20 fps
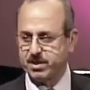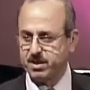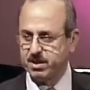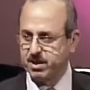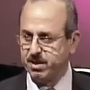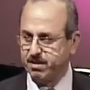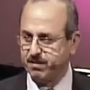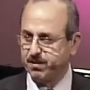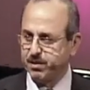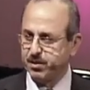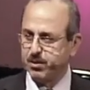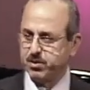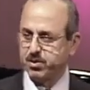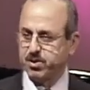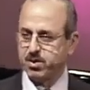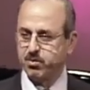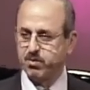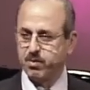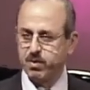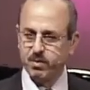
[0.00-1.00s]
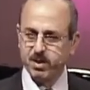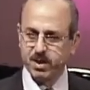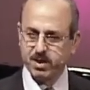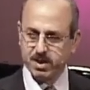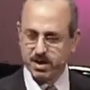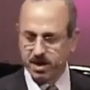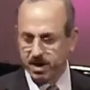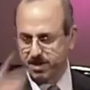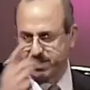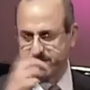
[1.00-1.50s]
In the future, we will
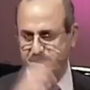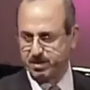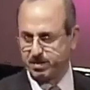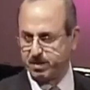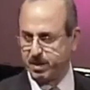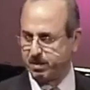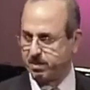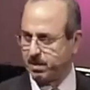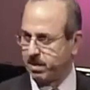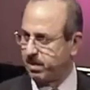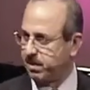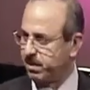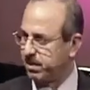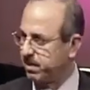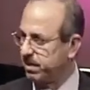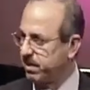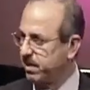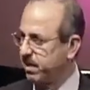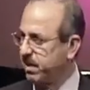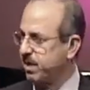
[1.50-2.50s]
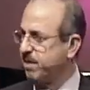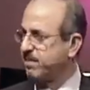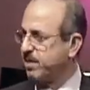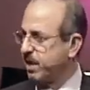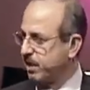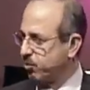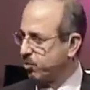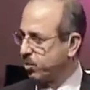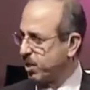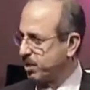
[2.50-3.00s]
kill these people if
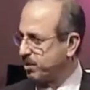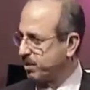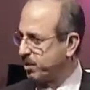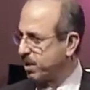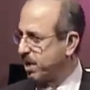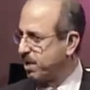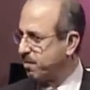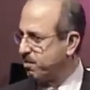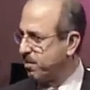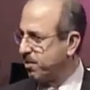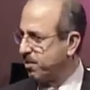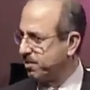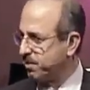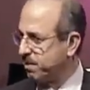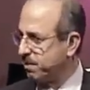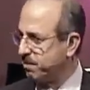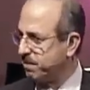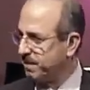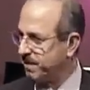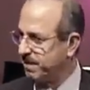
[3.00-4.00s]
they do not become Muslim.